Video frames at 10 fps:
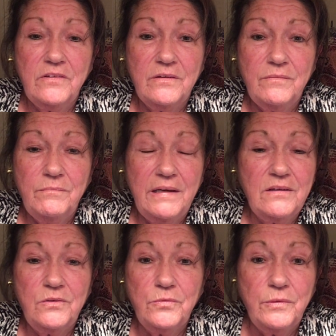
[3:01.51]
the
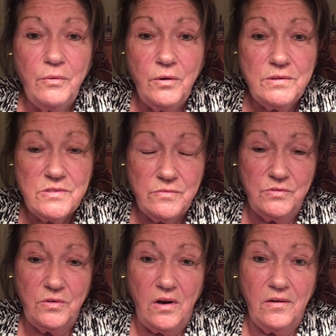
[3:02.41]
medical reports from
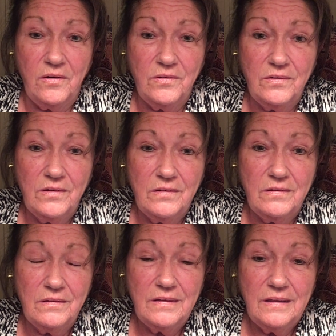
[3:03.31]
Toronto,
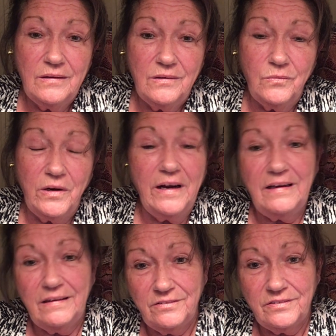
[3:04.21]
where I
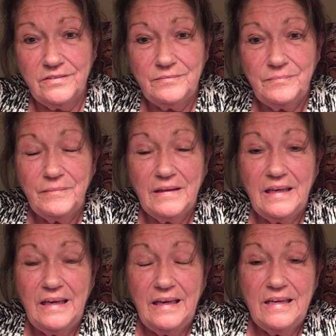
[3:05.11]
live.
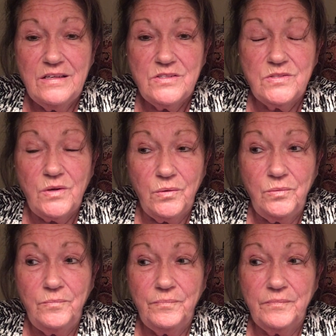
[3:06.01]

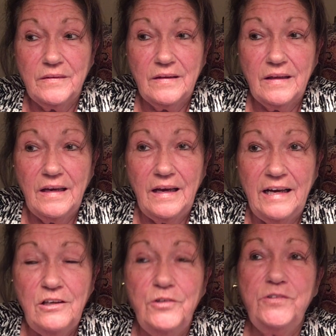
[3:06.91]
So I
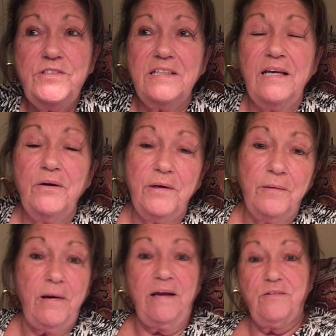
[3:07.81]
learned to carry a
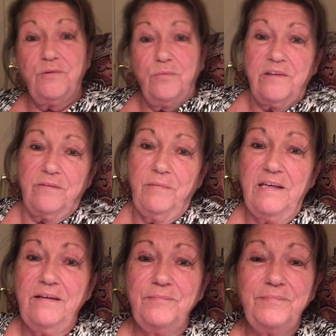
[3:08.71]
binder with
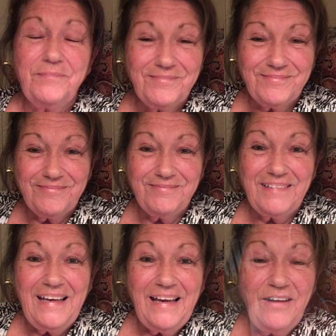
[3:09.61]
me
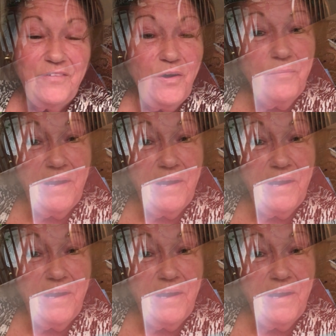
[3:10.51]
of all my